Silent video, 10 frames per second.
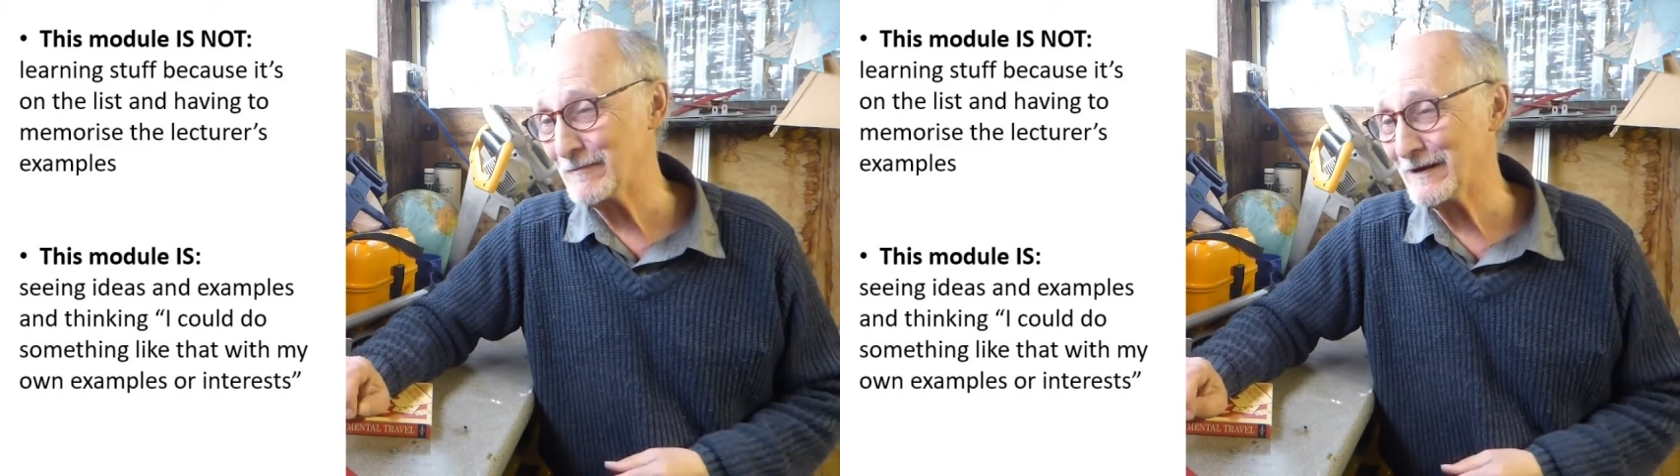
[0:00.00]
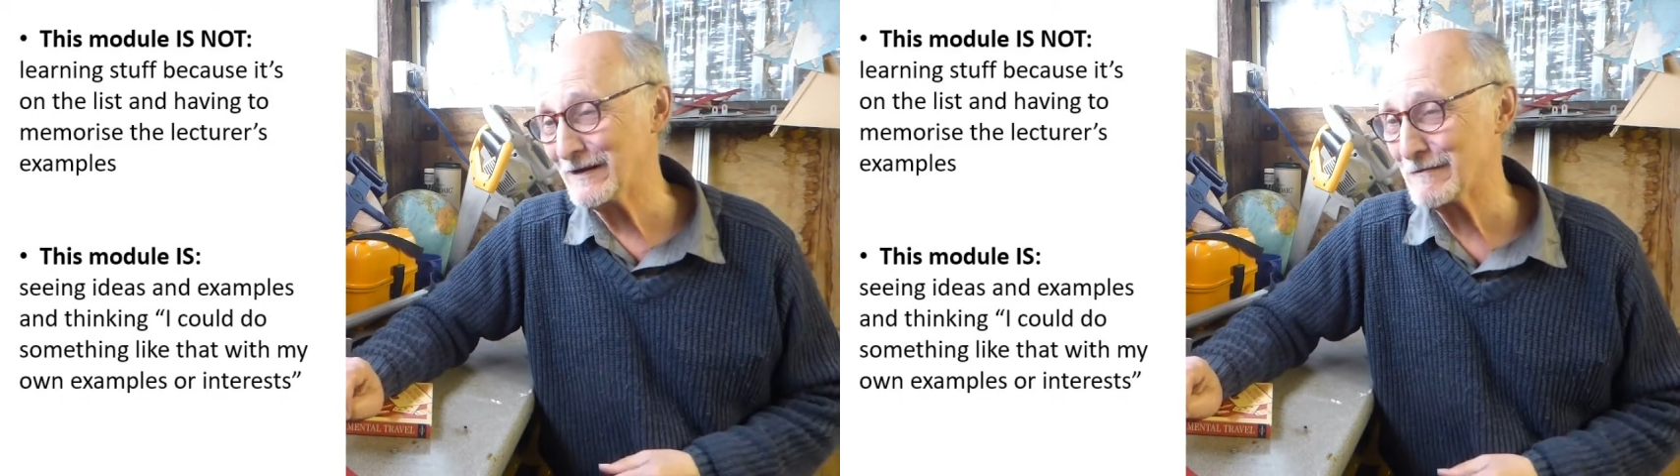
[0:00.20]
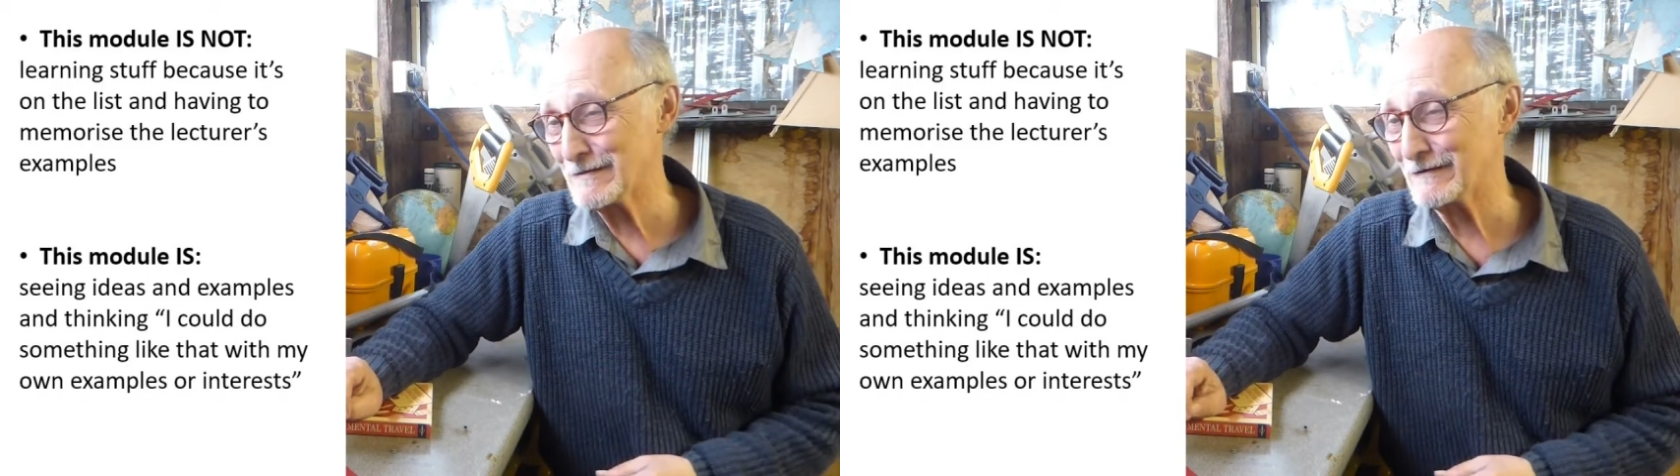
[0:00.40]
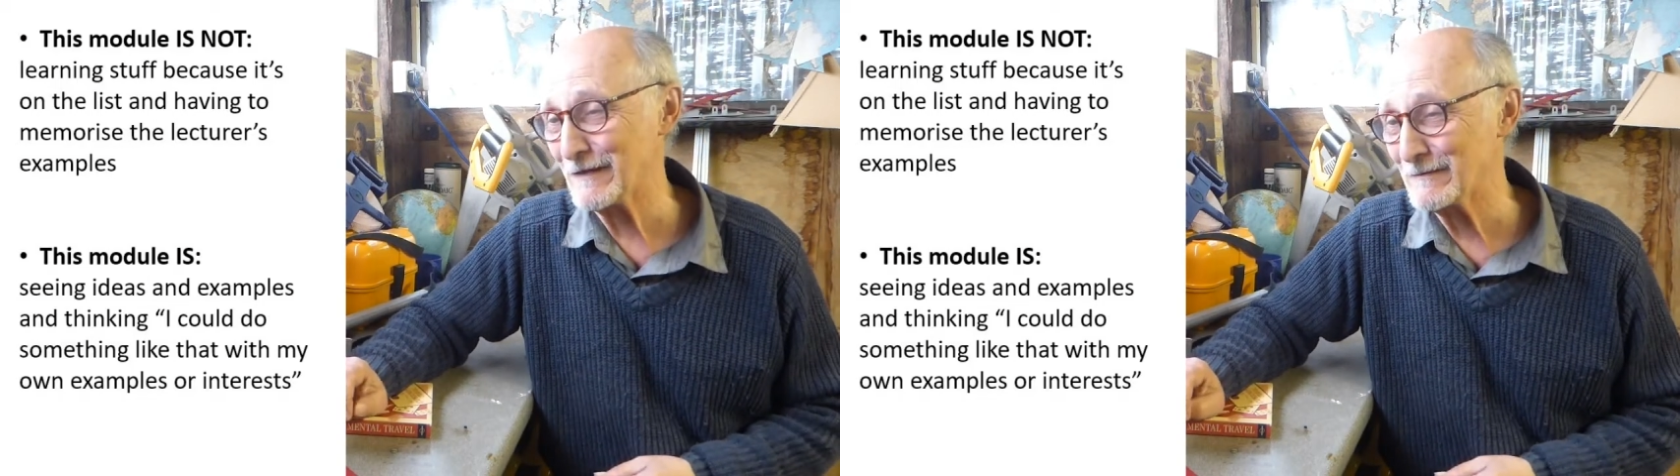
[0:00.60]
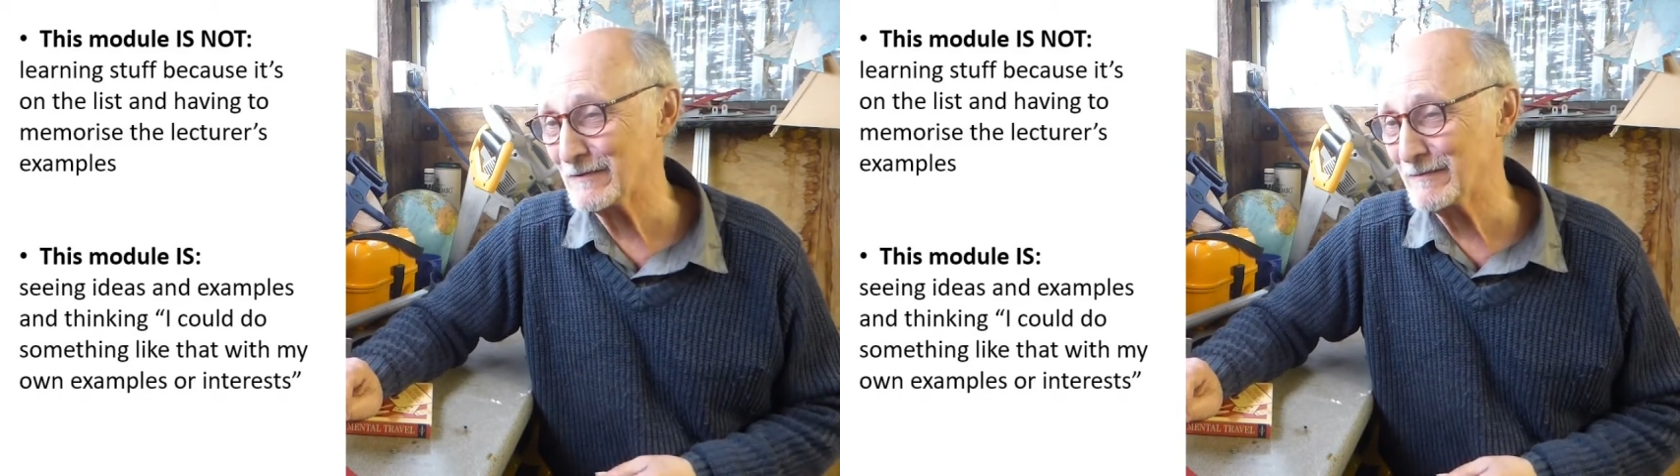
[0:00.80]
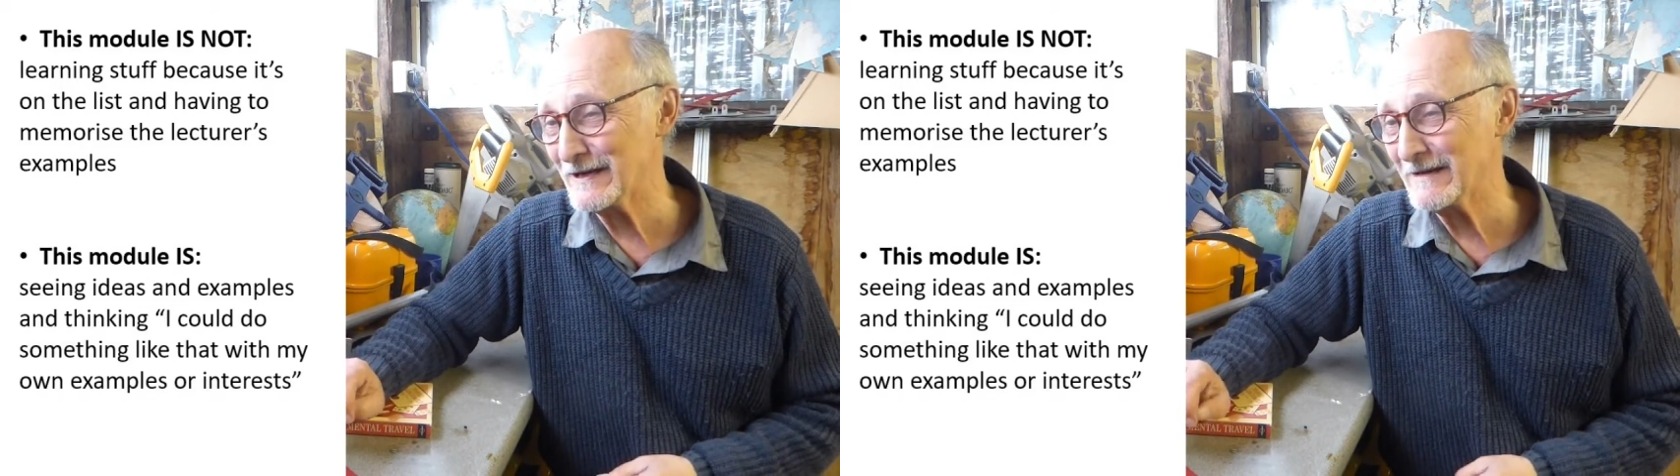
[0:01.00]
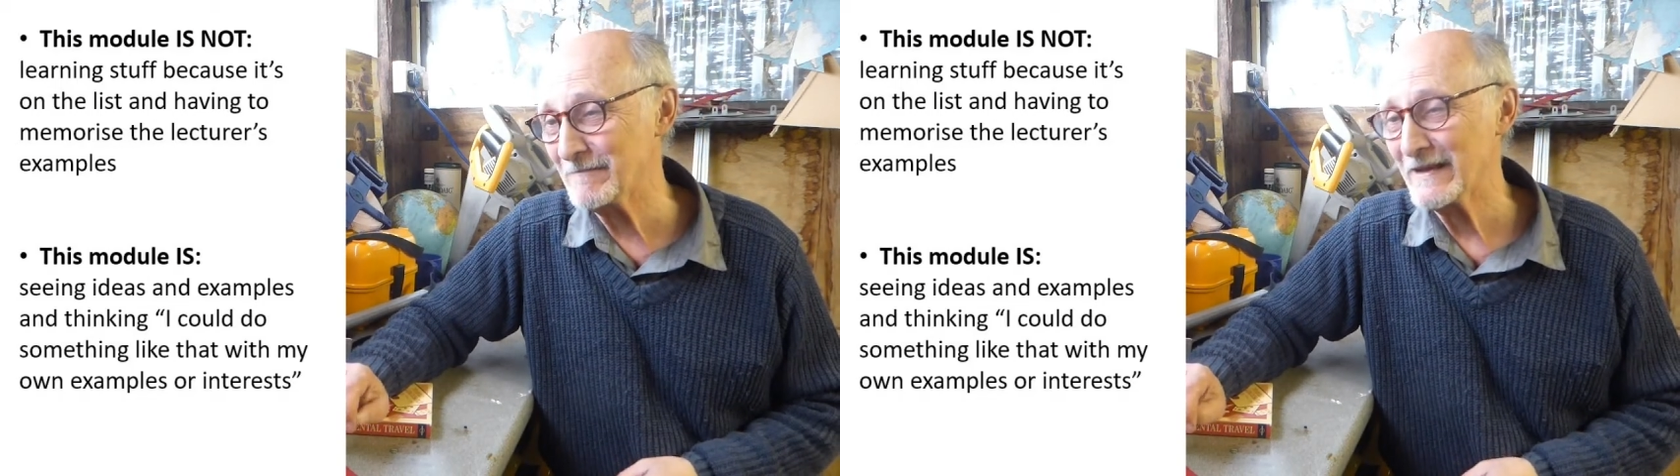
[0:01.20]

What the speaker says: may consider them to be,